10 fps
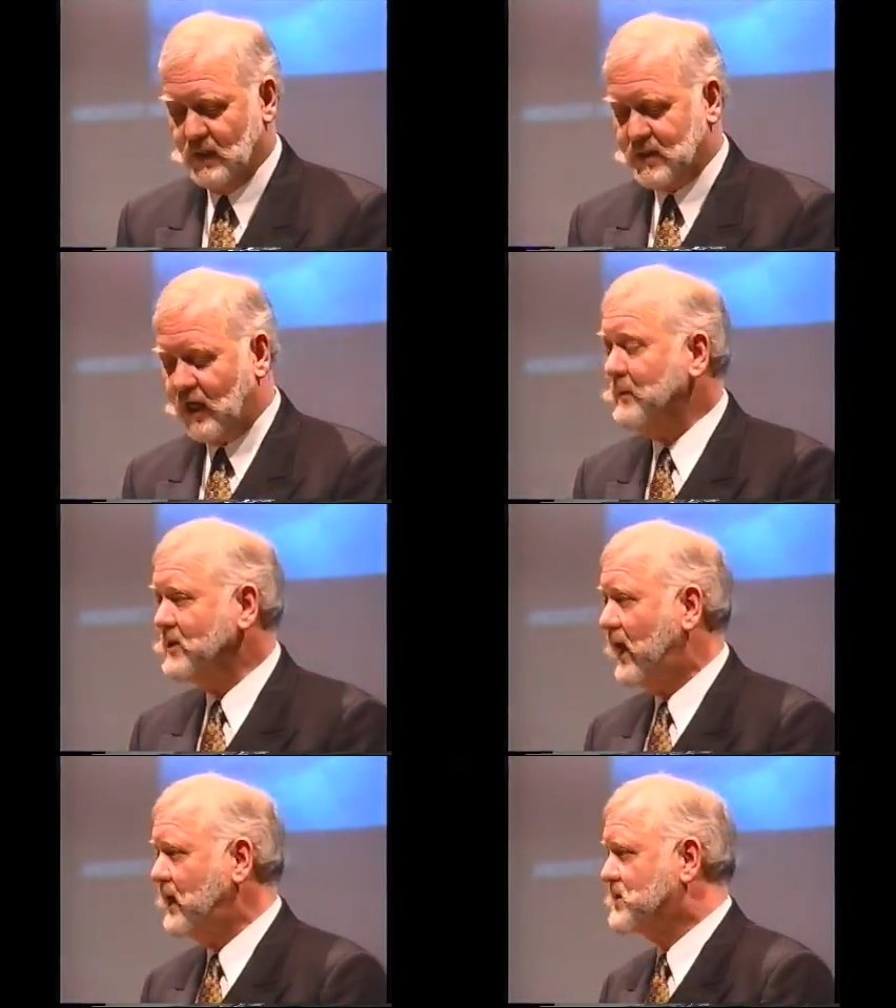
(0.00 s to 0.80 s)
Settlement
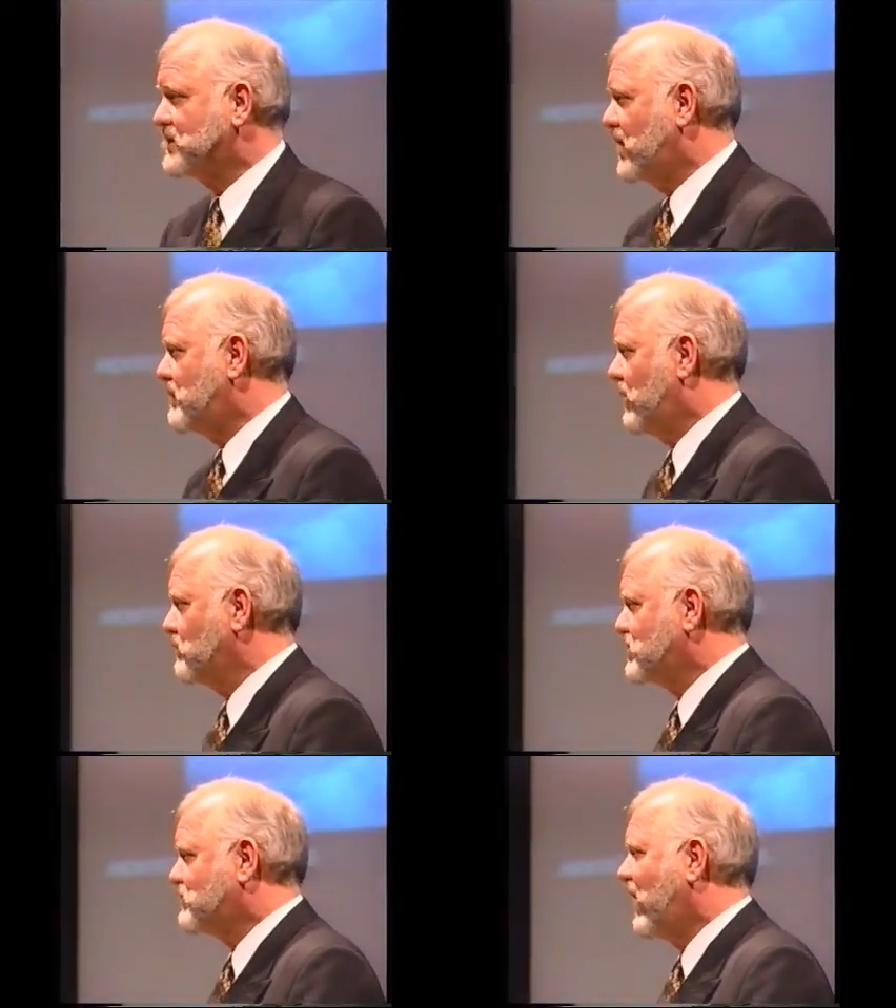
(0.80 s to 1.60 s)
date is the date upon
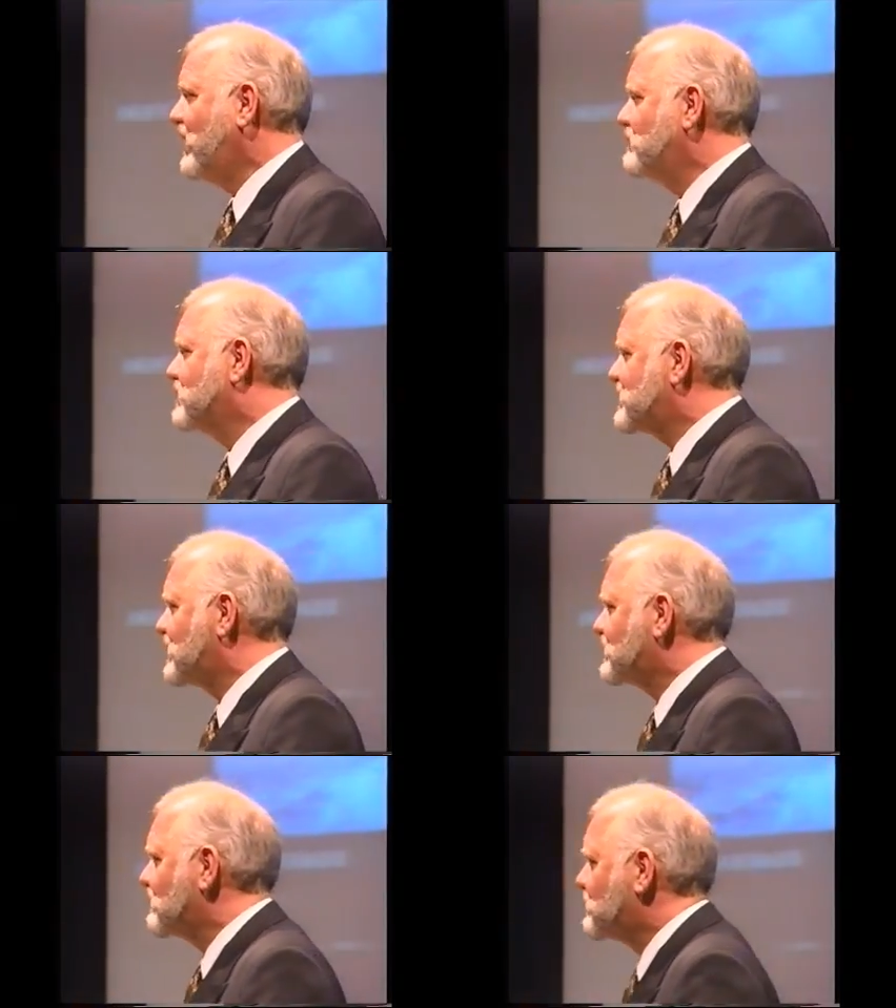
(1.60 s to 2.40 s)
which vacant
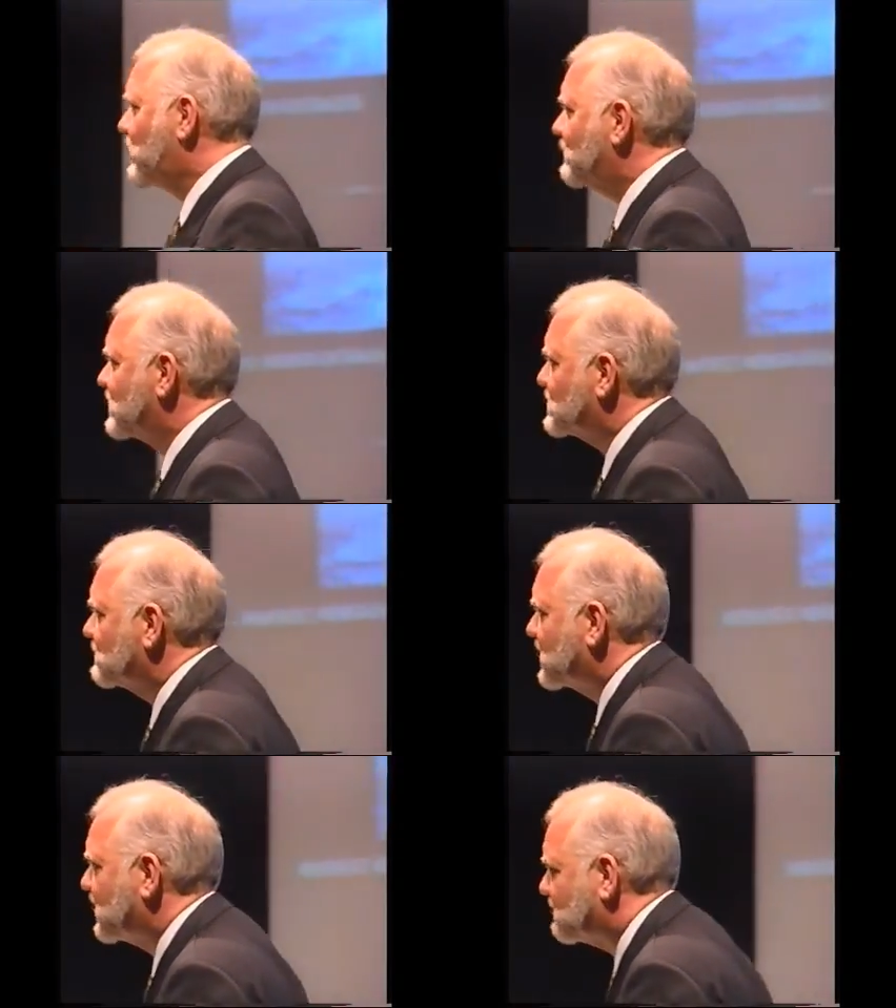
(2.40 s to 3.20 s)
possession of the property shall
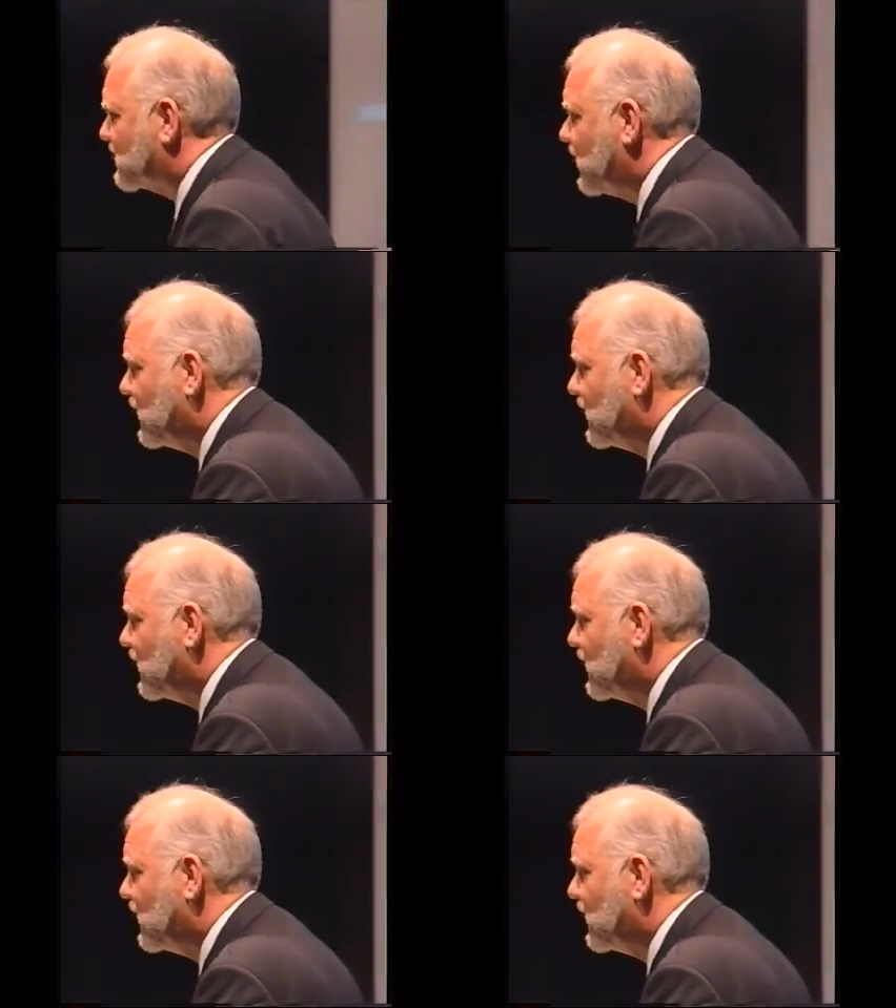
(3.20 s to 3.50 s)
be given,